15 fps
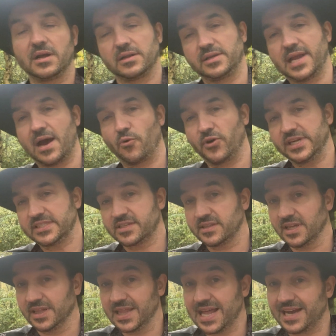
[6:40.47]
Now we're into
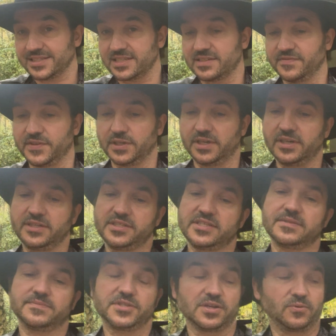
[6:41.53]
the last
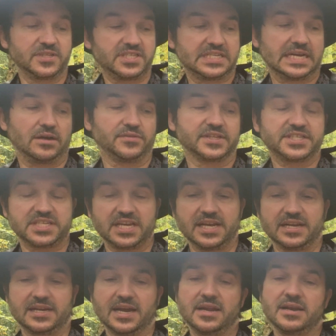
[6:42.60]
verse, so we stay on the C
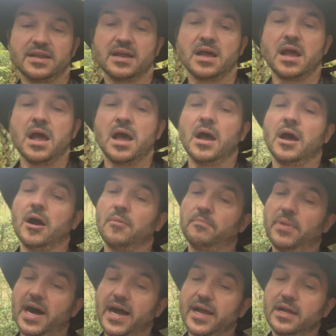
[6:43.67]
again.
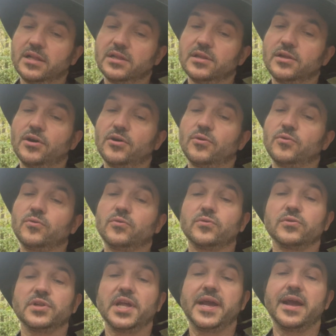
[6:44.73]
By a
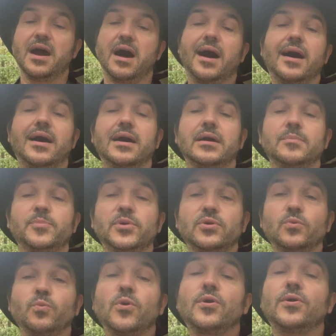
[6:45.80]
lonely
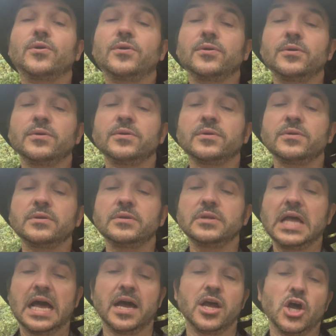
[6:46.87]
harbour
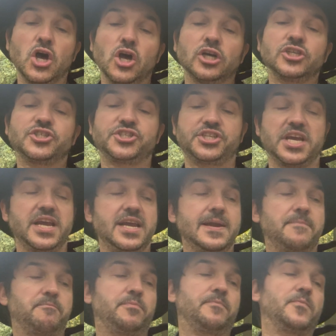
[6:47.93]
wall,
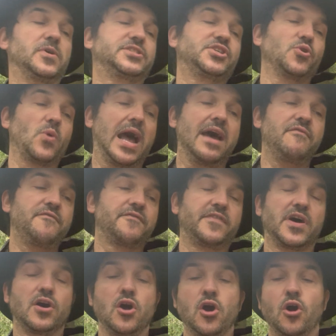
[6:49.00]
C to F.
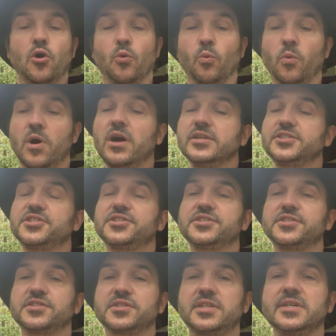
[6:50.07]

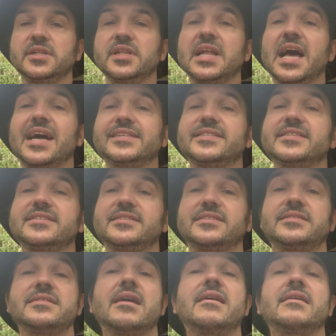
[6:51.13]
What's the last
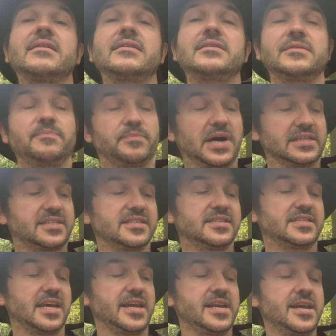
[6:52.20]
star? Back to
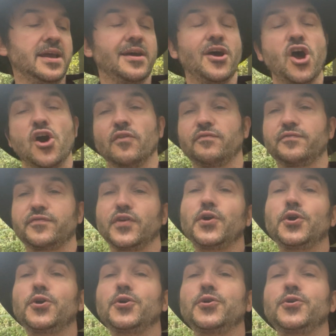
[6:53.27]
C,
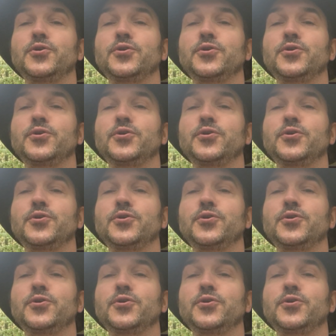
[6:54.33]
4G,